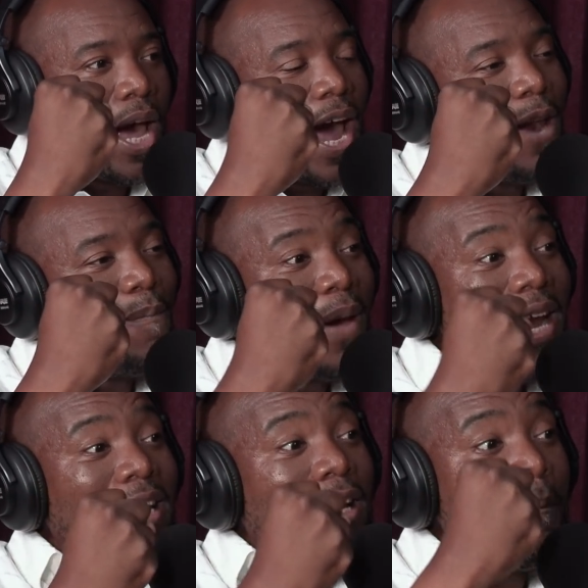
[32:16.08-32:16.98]
and
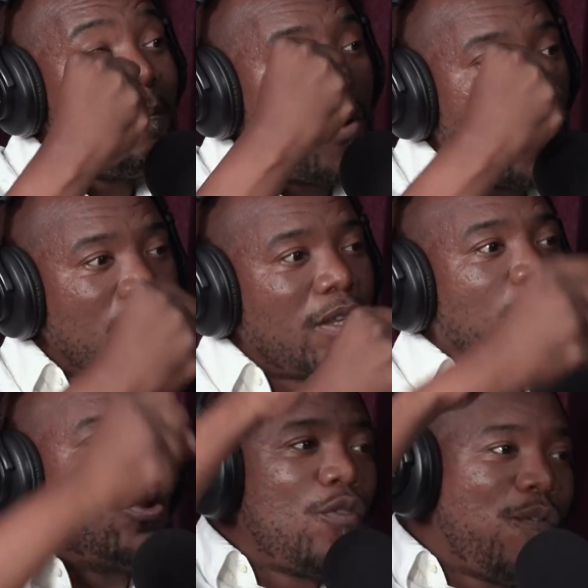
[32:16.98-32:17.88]
made it
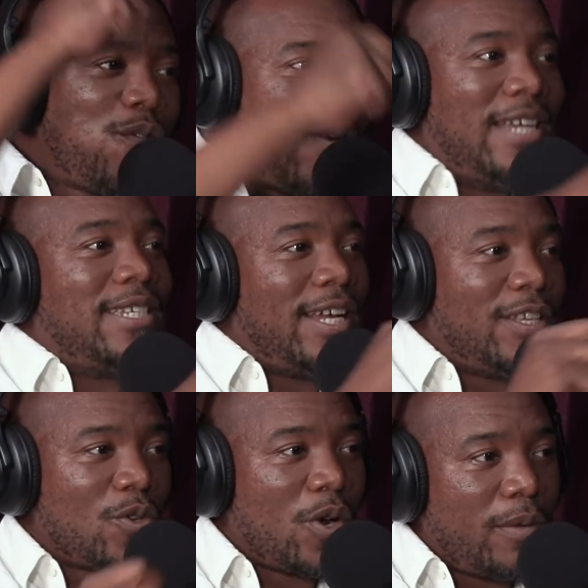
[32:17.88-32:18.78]
impossible to fight
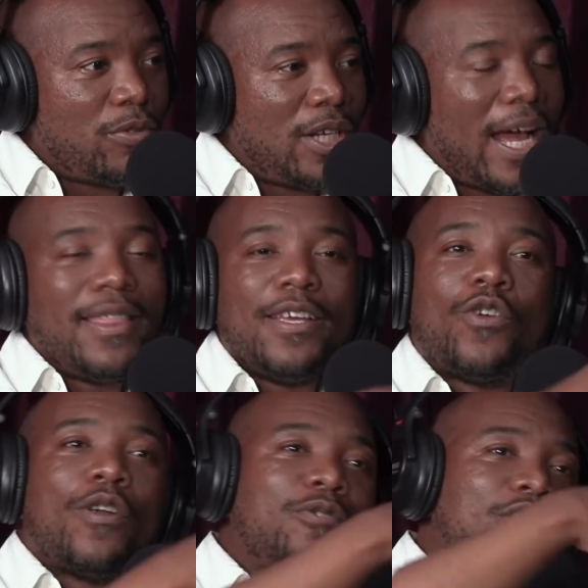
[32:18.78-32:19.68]
against corruption. I think
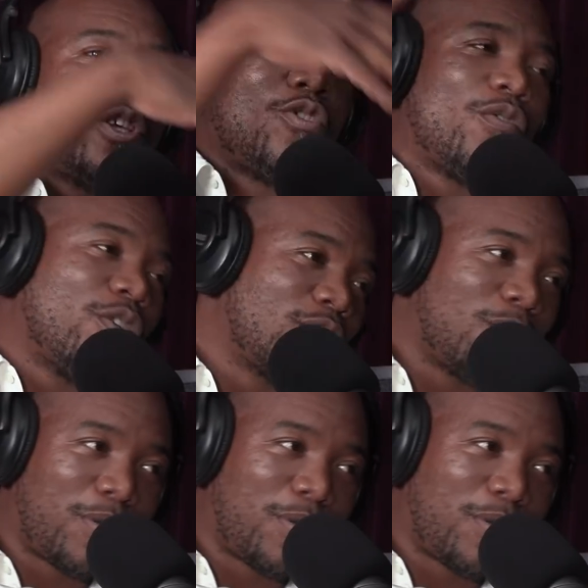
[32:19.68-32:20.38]
corruption is a universal